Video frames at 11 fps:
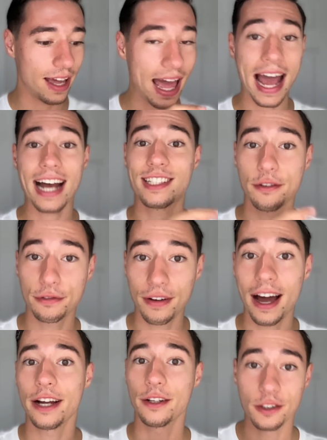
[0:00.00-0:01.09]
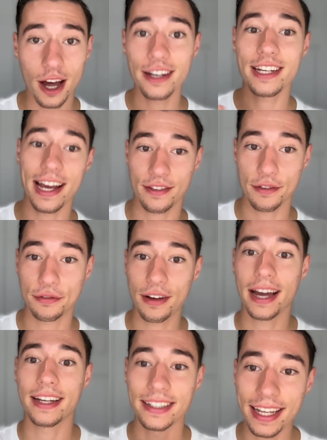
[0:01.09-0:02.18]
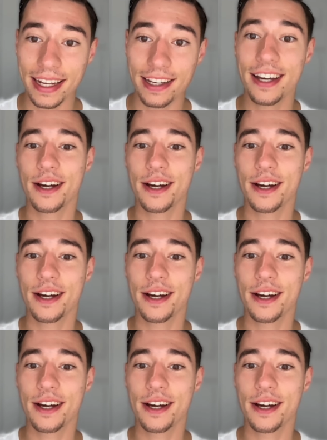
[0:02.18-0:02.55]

as a file, not as a file link.